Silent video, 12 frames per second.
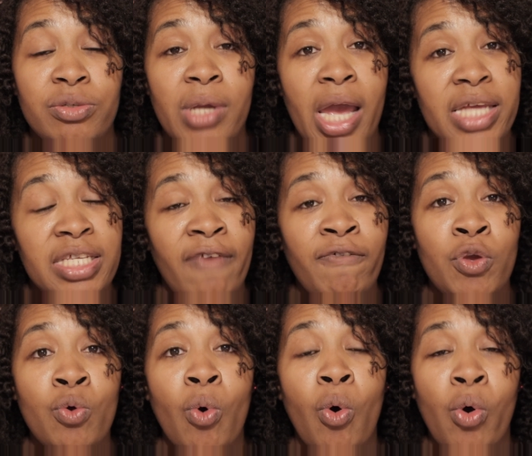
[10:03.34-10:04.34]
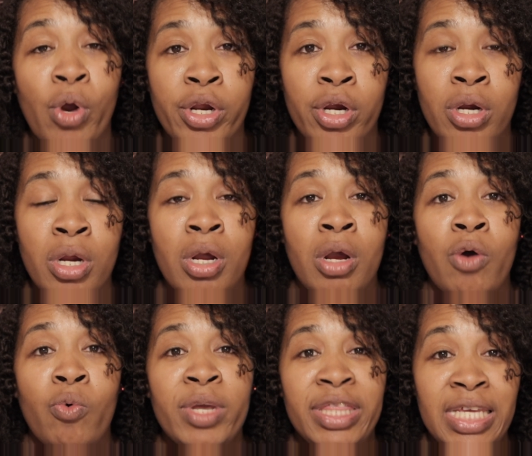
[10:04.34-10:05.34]
you guys if you order
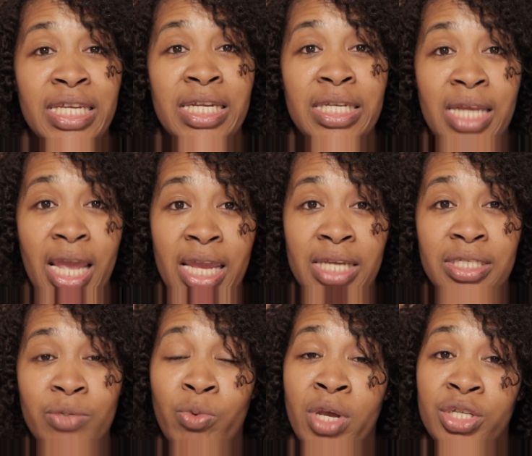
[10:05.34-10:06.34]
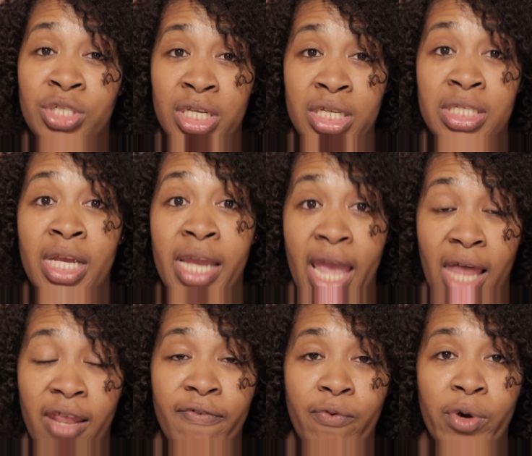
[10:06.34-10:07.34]
within days because she's in
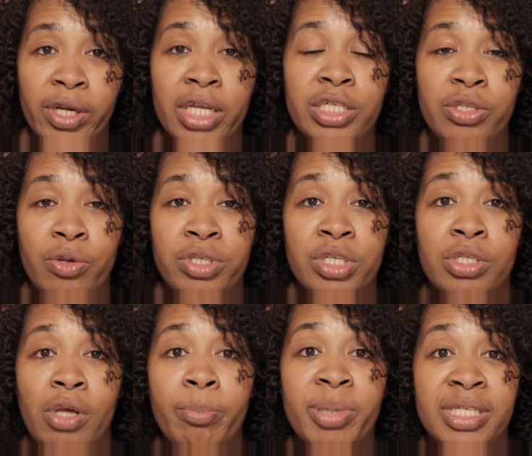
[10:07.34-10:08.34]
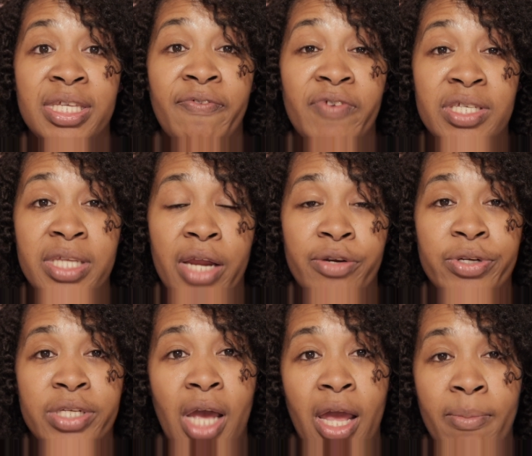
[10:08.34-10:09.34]
california so she's on pacific
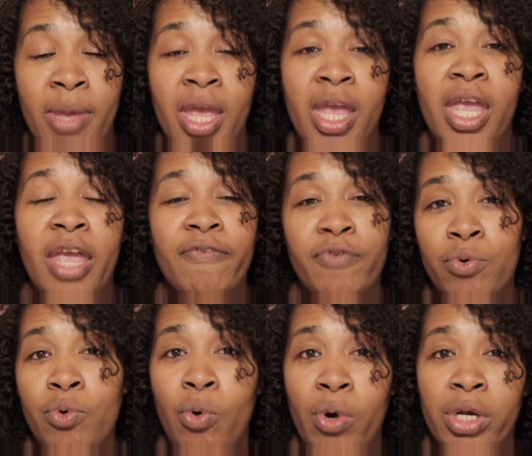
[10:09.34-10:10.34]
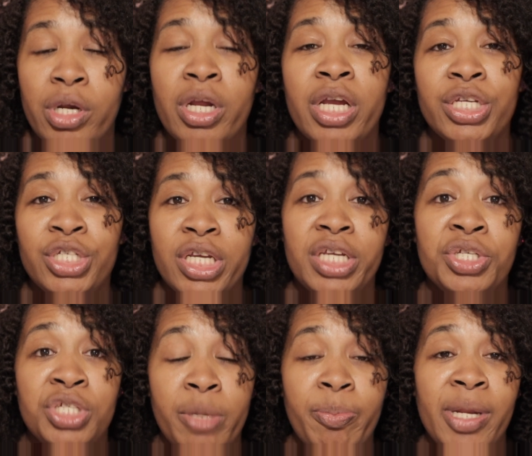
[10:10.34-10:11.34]
standard time if you order she is
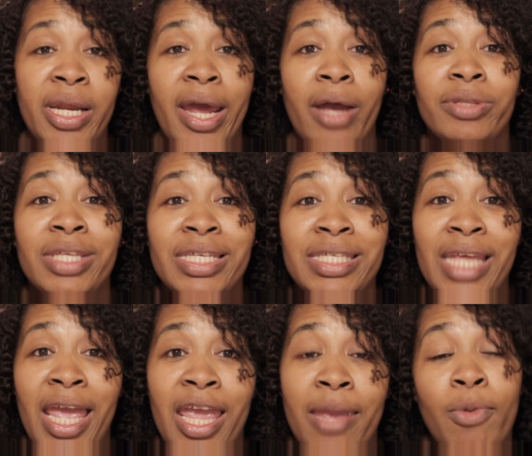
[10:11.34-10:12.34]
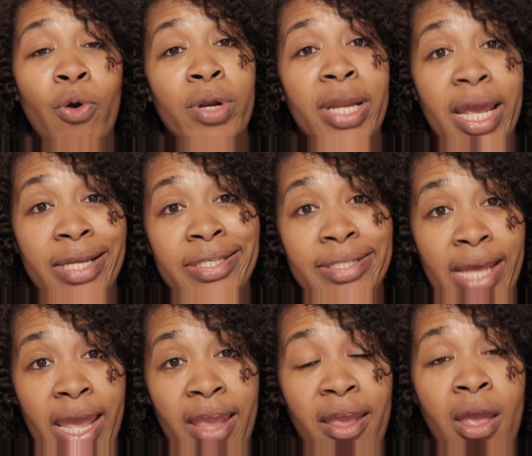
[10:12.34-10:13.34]
shipping it out the same or next
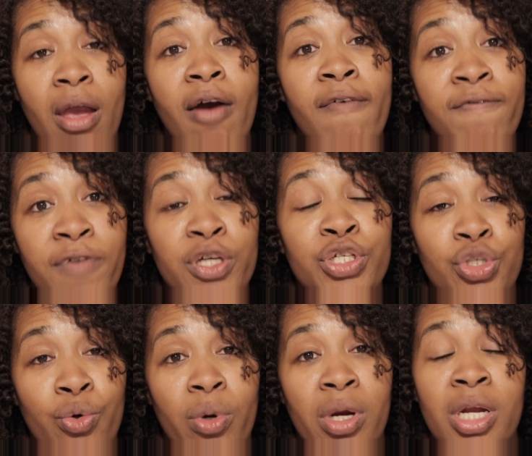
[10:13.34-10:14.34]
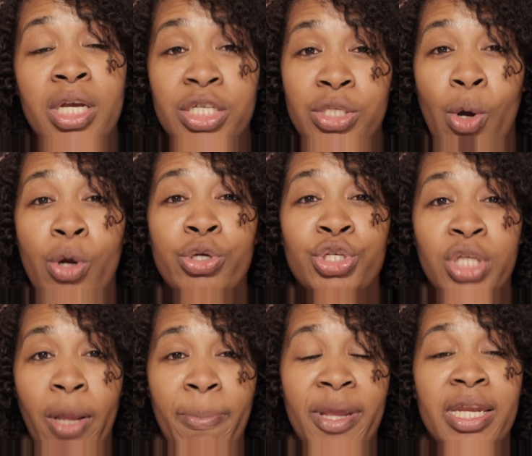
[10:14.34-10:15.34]
day for sure so her
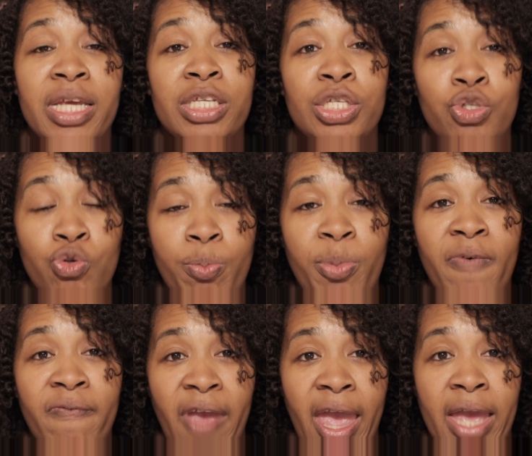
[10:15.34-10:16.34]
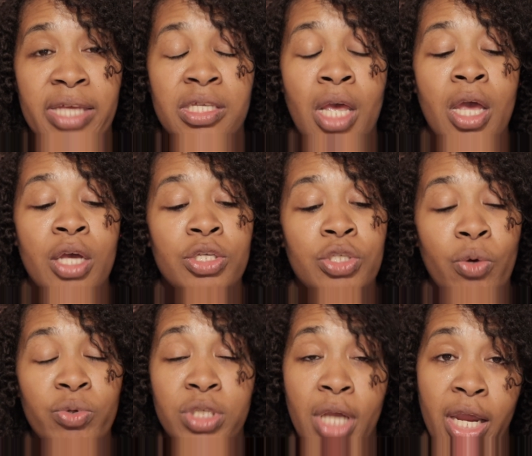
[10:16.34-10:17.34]
shipping is super fast
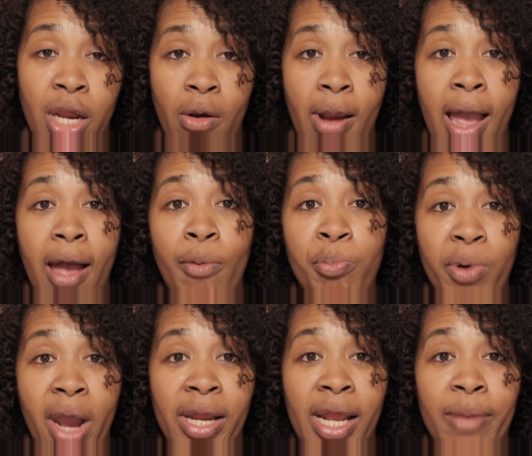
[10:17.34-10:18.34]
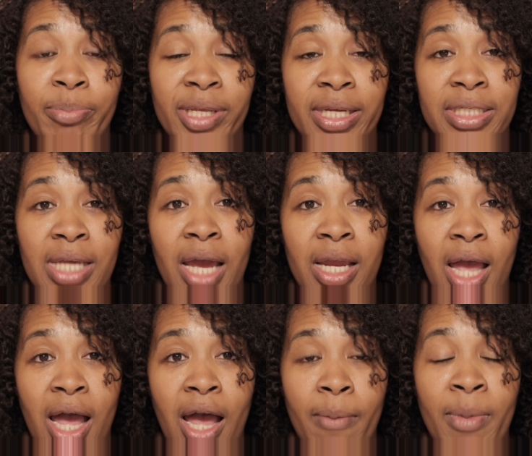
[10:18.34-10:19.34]
so check her out
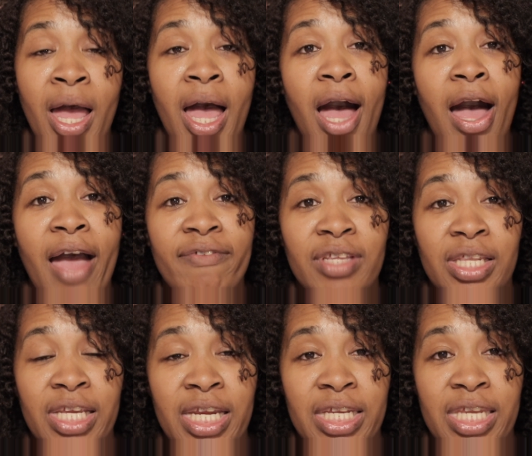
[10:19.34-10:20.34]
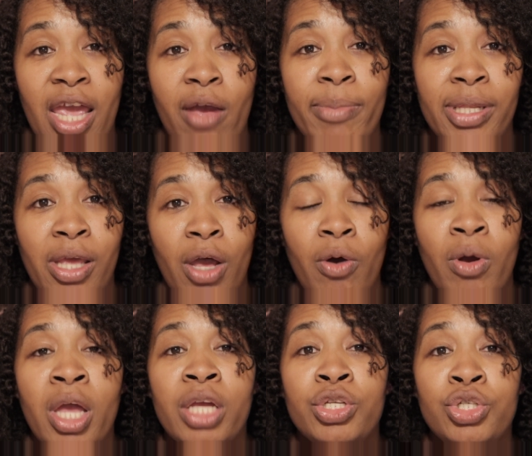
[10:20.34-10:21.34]
brighteyedbling.com i'll have the link down below
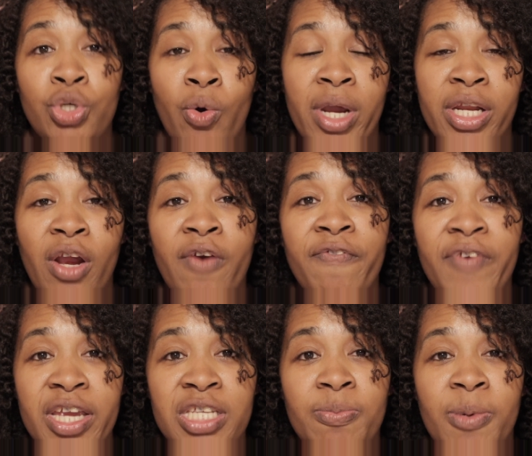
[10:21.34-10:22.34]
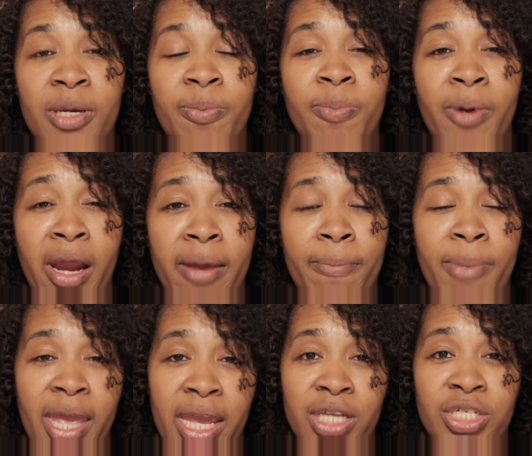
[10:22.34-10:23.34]
join her facebook
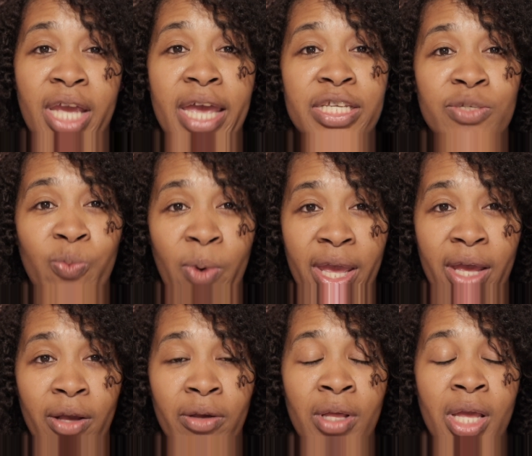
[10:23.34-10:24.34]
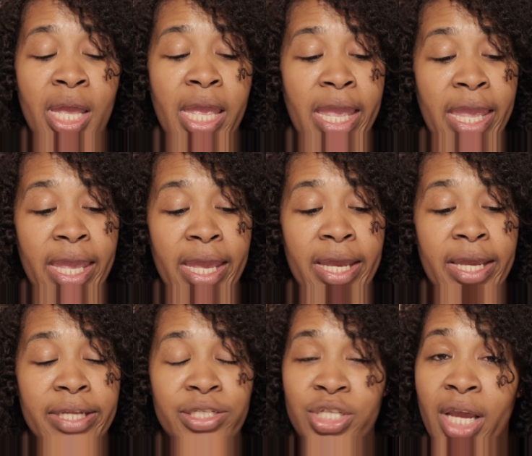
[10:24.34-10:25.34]
page as well
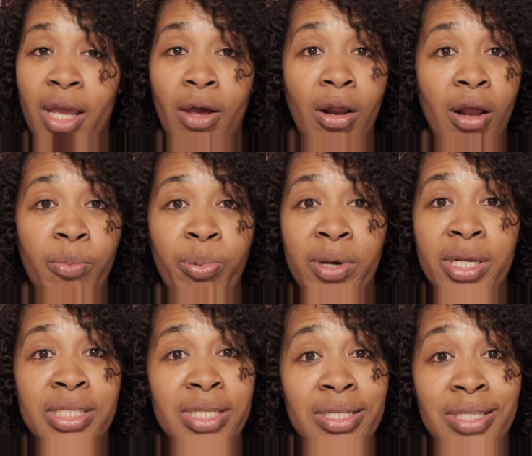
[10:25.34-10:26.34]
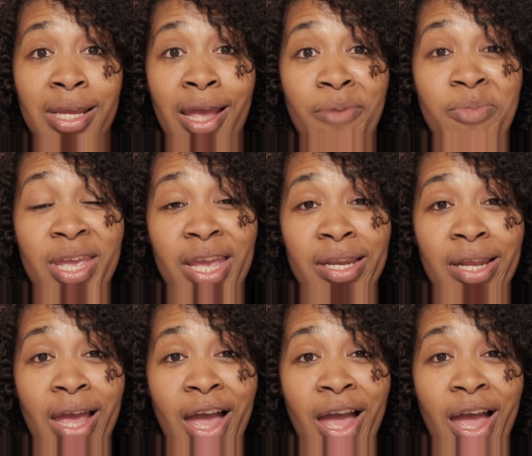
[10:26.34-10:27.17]
and check out all the pretties as they come in.